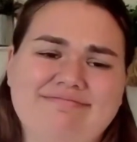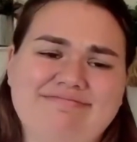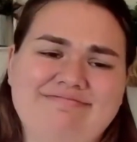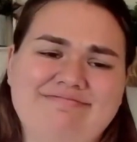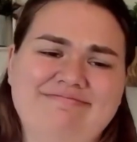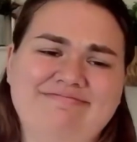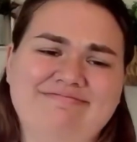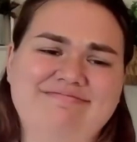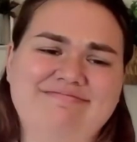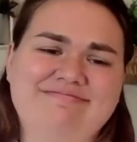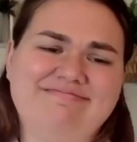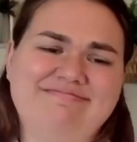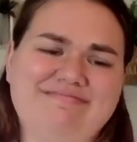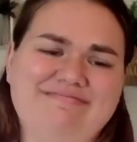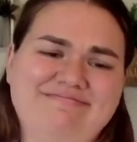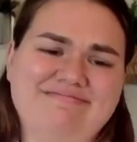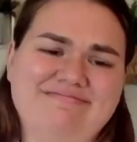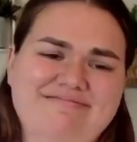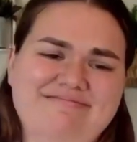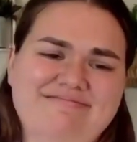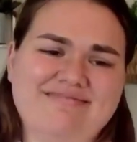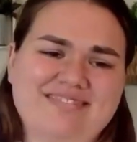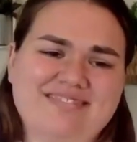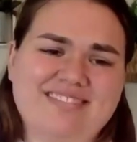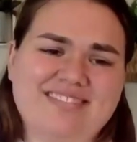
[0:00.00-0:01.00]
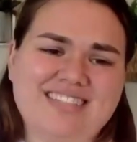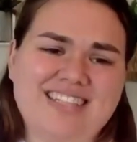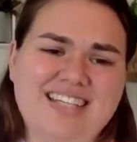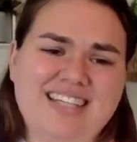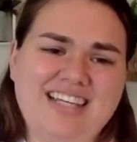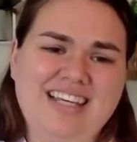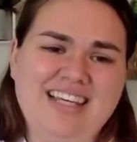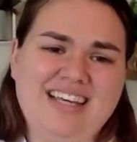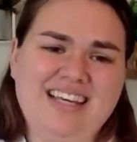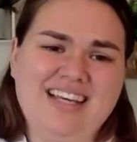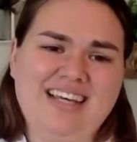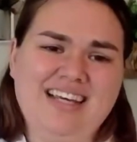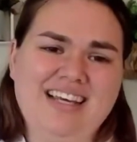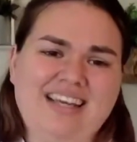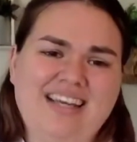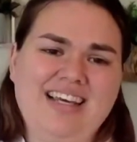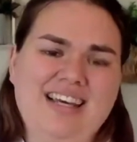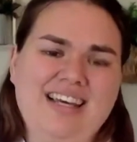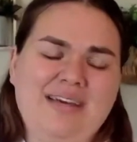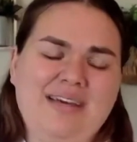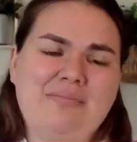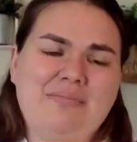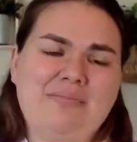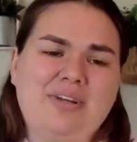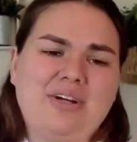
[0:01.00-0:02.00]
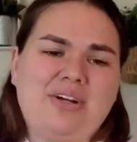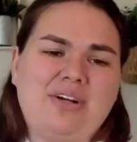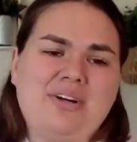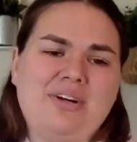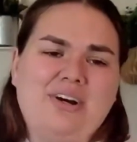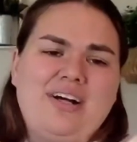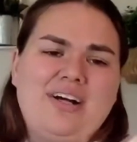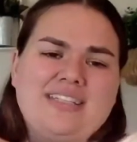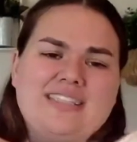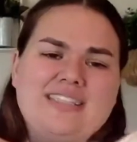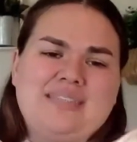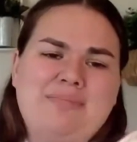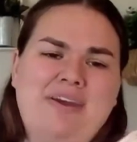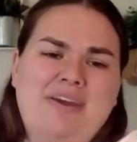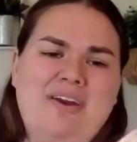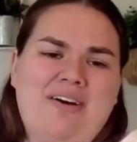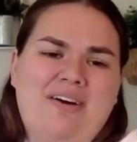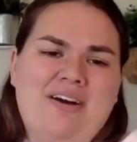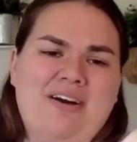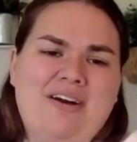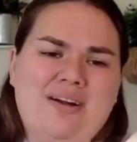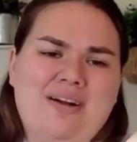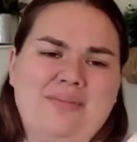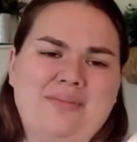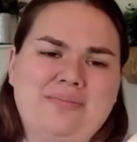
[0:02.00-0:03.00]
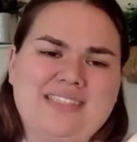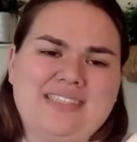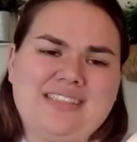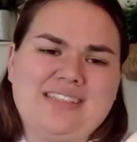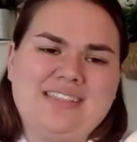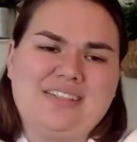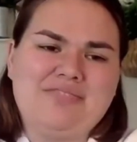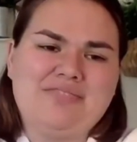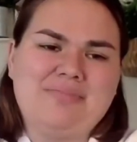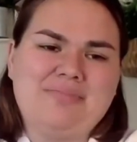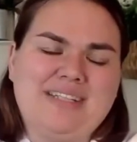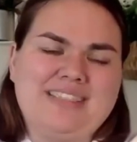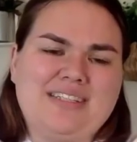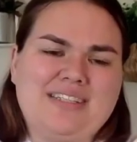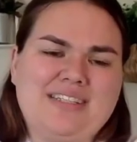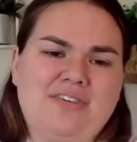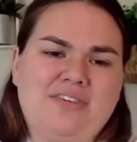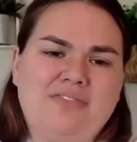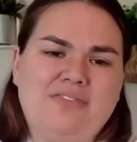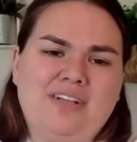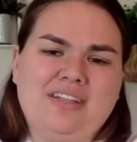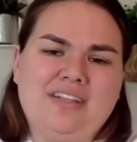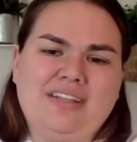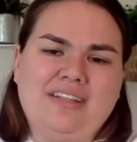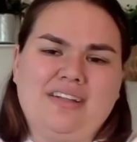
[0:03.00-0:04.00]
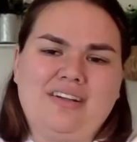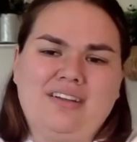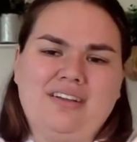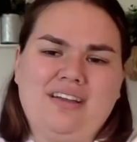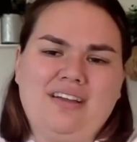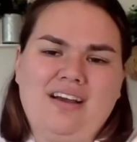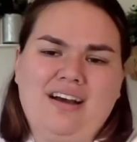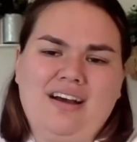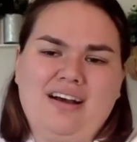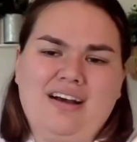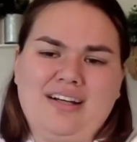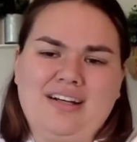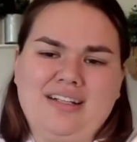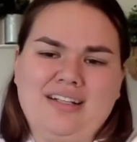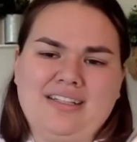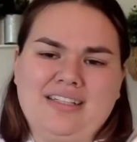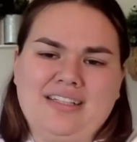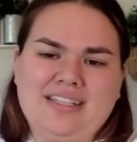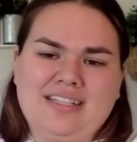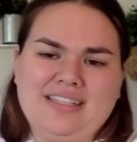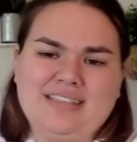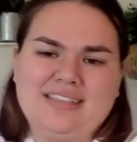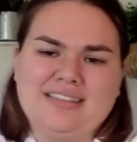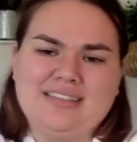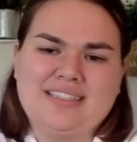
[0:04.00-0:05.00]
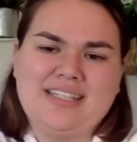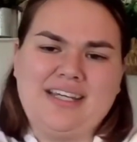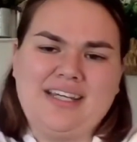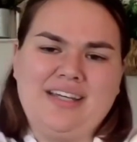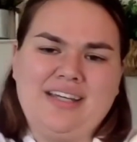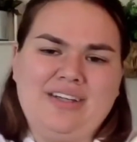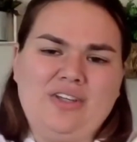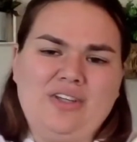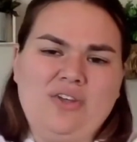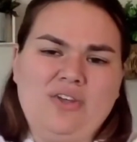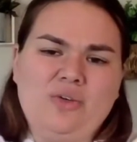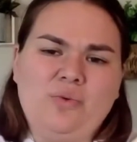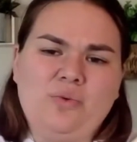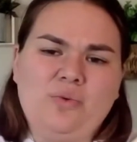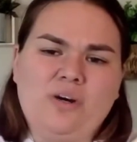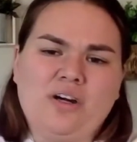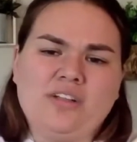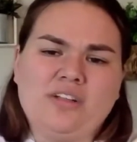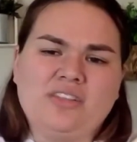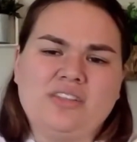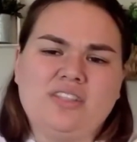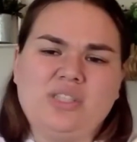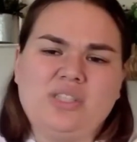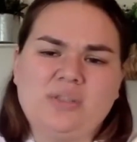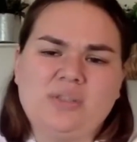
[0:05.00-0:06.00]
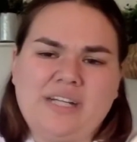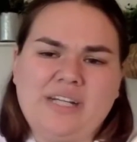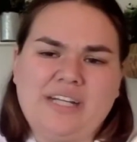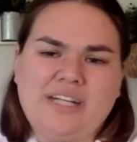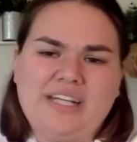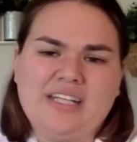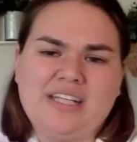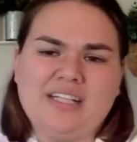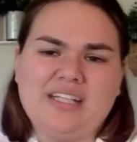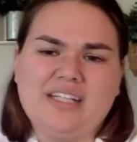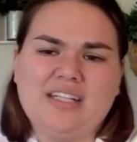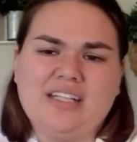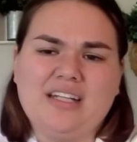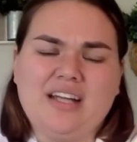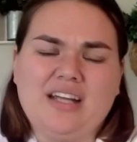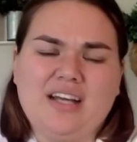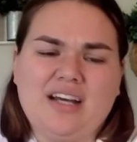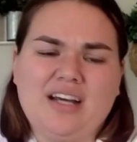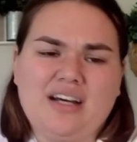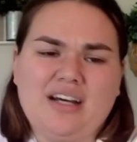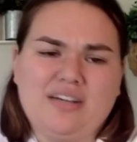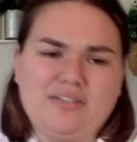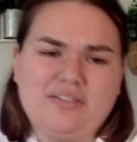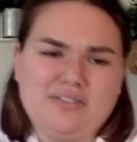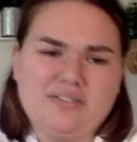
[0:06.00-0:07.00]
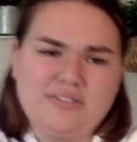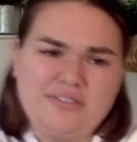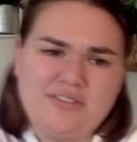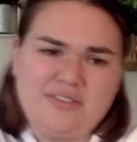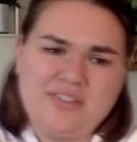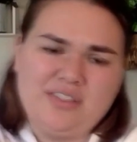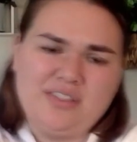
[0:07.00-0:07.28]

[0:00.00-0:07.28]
I'm going to cross my arms and give myself a little hug and say, you are doing enough.